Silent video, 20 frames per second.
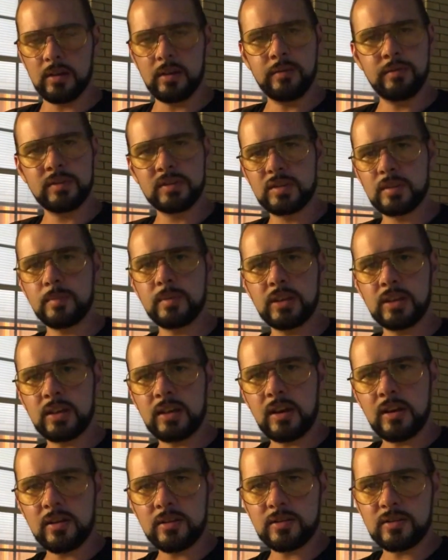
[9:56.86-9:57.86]
Even some of the
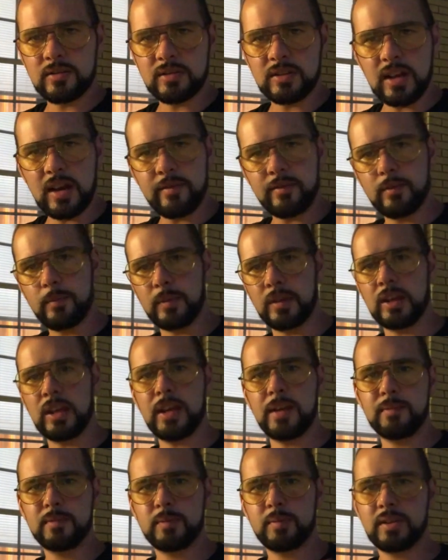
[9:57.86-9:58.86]
characters not from the games,